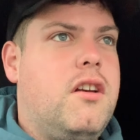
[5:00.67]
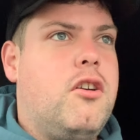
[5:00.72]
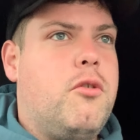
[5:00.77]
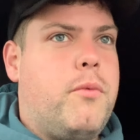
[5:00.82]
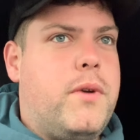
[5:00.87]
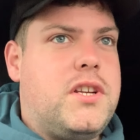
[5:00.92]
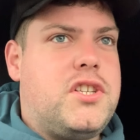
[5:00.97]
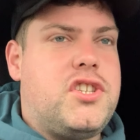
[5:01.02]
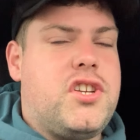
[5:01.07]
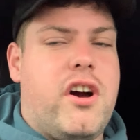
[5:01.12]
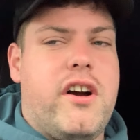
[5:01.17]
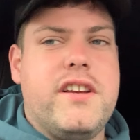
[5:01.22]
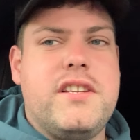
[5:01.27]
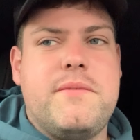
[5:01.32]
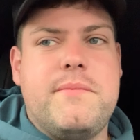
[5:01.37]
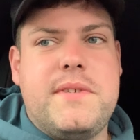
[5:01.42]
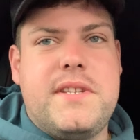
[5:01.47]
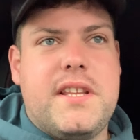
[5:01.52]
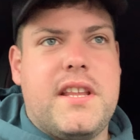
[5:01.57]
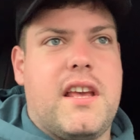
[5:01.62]
which ties
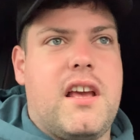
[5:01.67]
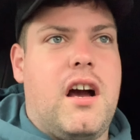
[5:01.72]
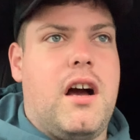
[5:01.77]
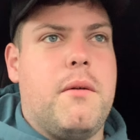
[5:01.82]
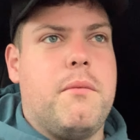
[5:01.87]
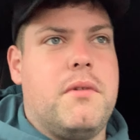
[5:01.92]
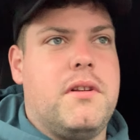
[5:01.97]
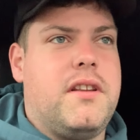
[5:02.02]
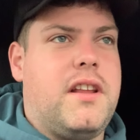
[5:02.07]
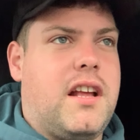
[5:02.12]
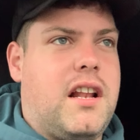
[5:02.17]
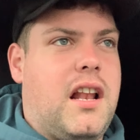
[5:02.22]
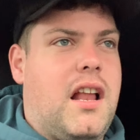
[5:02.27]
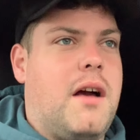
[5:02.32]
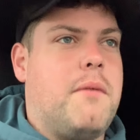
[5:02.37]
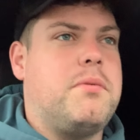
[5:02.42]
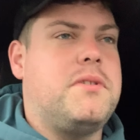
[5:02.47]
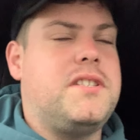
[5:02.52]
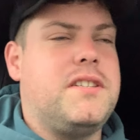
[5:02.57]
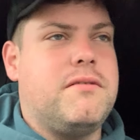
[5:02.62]
them to the club, the
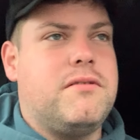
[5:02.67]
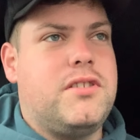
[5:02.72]
club till